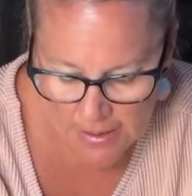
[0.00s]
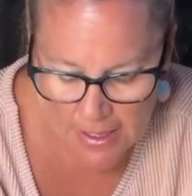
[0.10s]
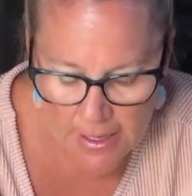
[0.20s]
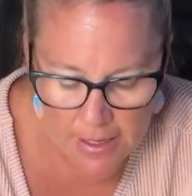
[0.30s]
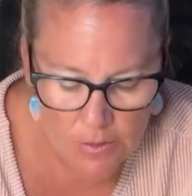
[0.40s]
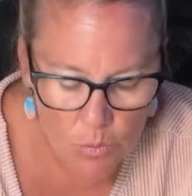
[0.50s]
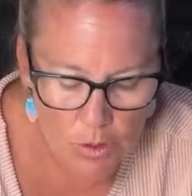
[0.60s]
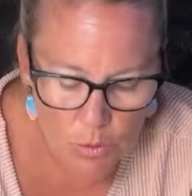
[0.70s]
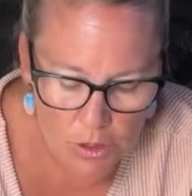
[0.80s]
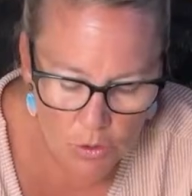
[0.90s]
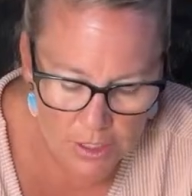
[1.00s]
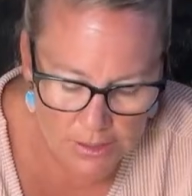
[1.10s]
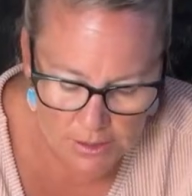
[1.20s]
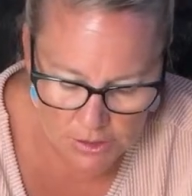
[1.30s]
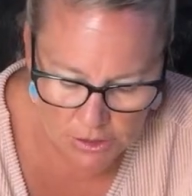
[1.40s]
then what we're going
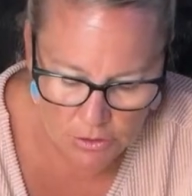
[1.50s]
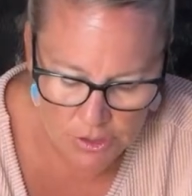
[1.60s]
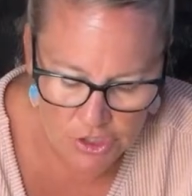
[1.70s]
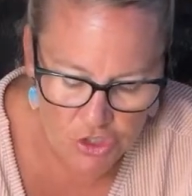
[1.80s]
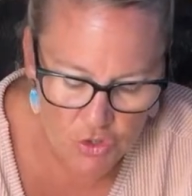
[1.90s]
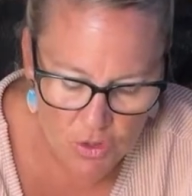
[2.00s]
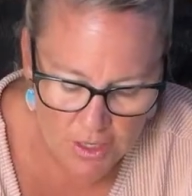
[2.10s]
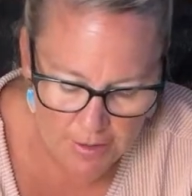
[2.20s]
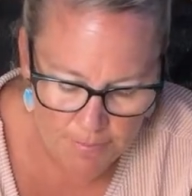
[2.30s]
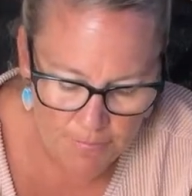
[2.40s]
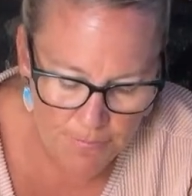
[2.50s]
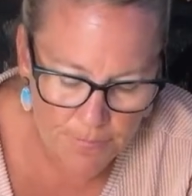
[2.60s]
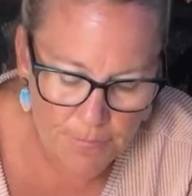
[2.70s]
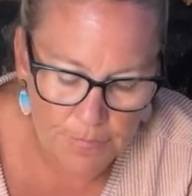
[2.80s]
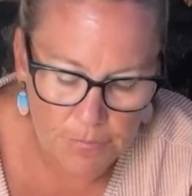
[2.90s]
to do is trim
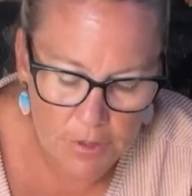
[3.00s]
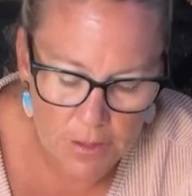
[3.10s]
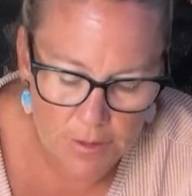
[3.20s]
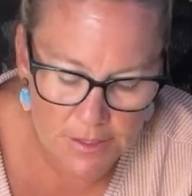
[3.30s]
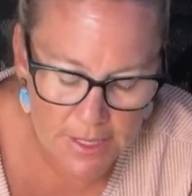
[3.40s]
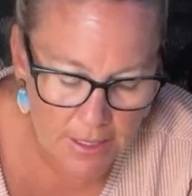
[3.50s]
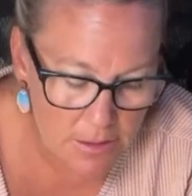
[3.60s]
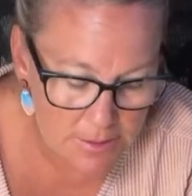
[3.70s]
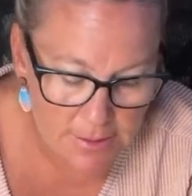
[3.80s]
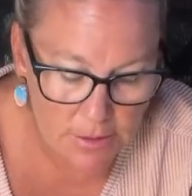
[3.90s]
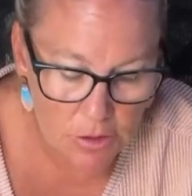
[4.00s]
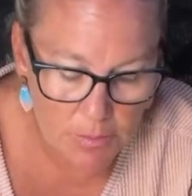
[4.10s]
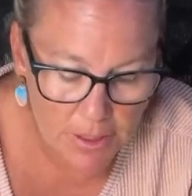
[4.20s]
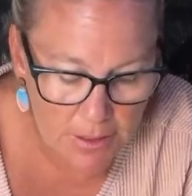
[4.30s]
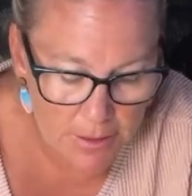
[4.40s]
the tails a little
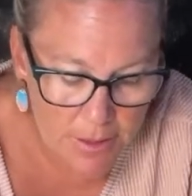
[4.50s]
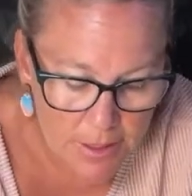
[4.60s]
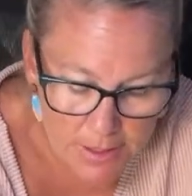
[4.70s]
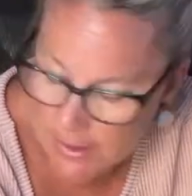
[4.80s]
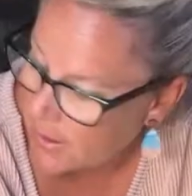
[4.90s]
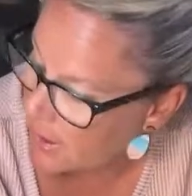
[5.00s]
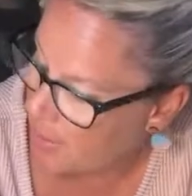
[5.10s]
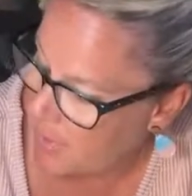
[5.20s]
bit. So let